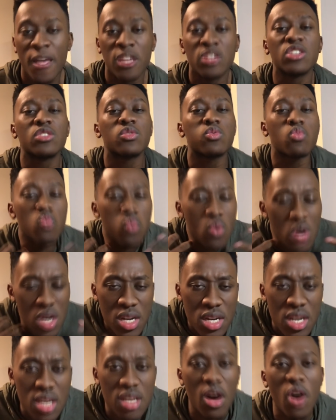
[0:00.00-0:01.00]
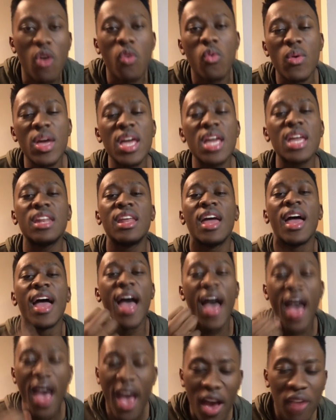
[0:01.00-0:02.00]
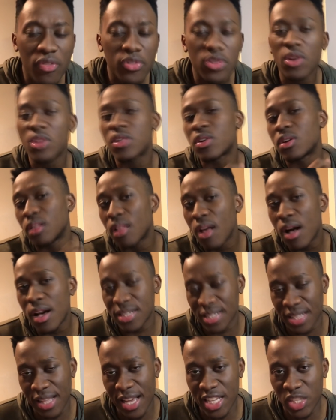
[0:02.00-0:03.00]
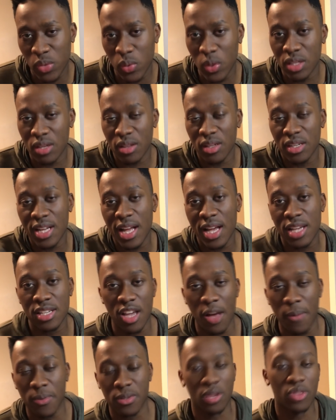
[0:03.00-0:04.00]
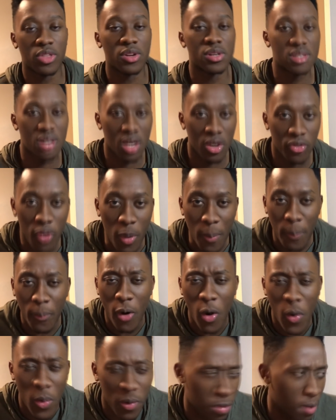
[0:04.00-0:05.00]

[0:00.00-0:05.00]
just wanting a win after their loss last week to the Dallas Cowboys on Thursday Night Football,